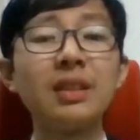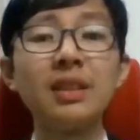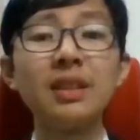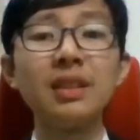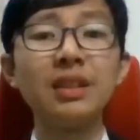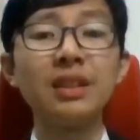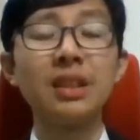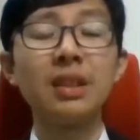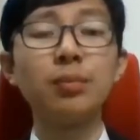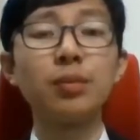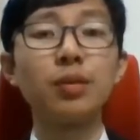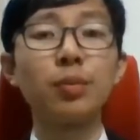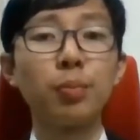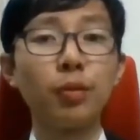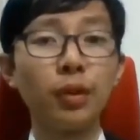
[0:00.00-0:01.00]
really seems
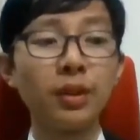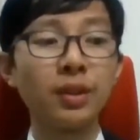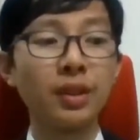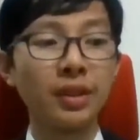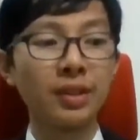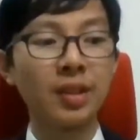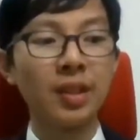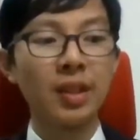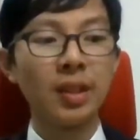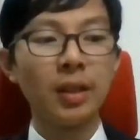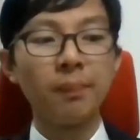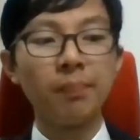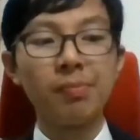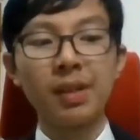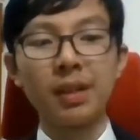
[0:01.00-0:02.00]
pointless
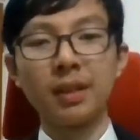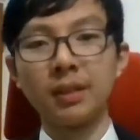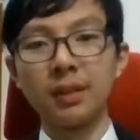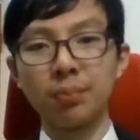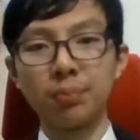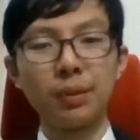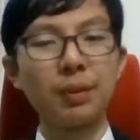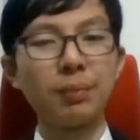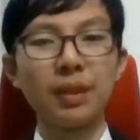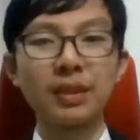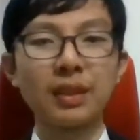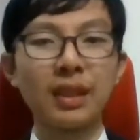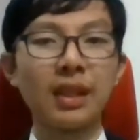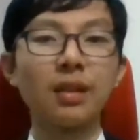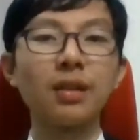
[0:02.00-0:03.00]
but because
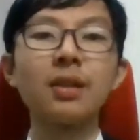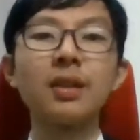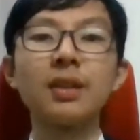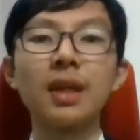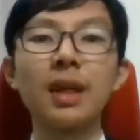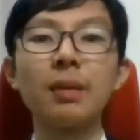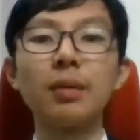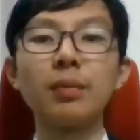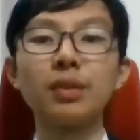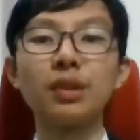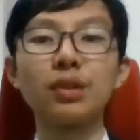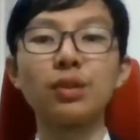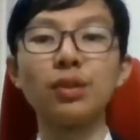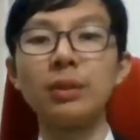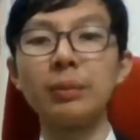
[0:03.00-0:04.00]
I had a good time, I'm
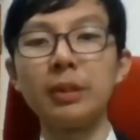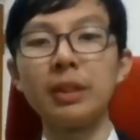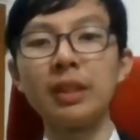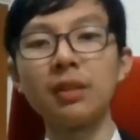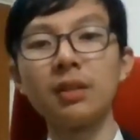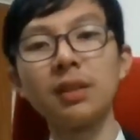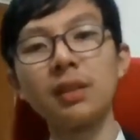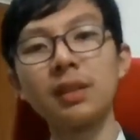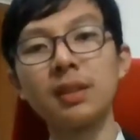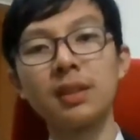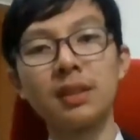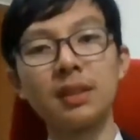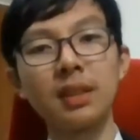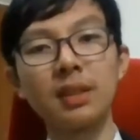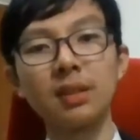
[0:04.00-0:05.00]
just going to be generous.
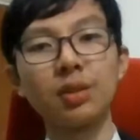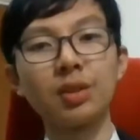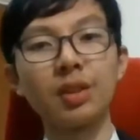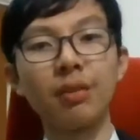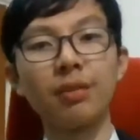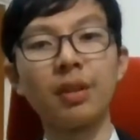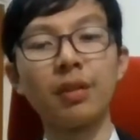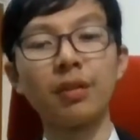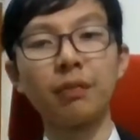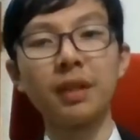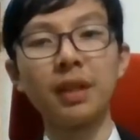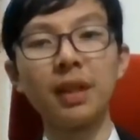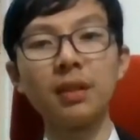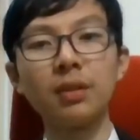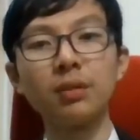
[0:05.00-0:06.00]
Six or seven out of
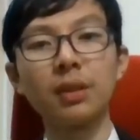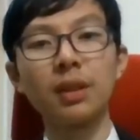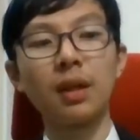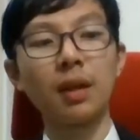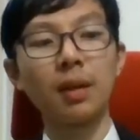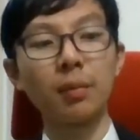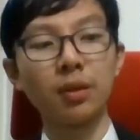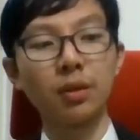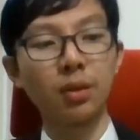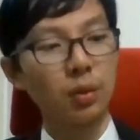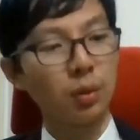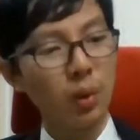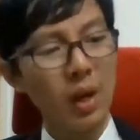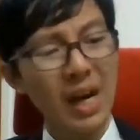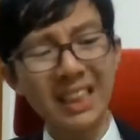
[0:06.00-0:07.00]
ten. Would I recommend you
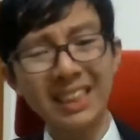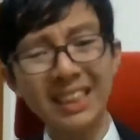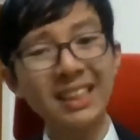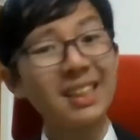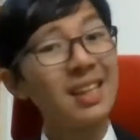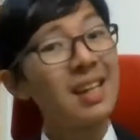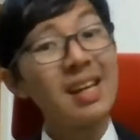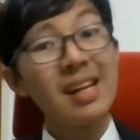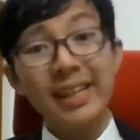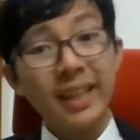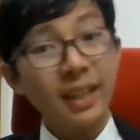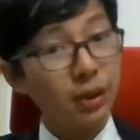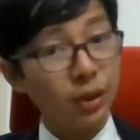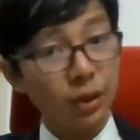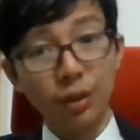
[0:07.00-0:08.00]
watch it?
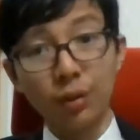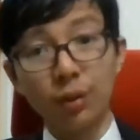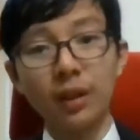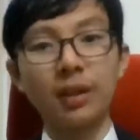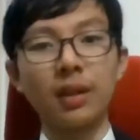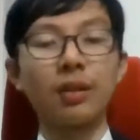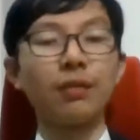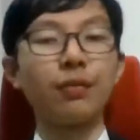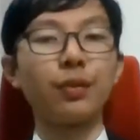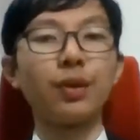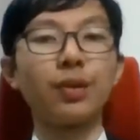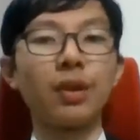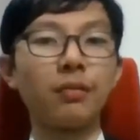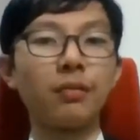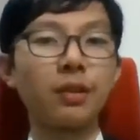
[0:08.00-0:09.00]
Yeah, sure, why not? If you want
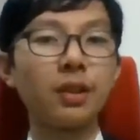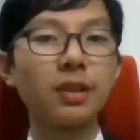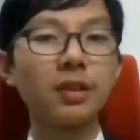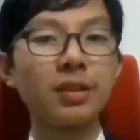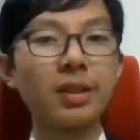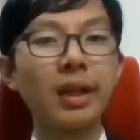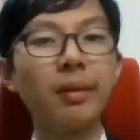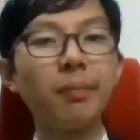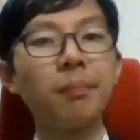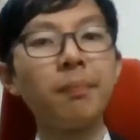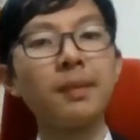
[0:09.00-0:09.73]
to have a good time.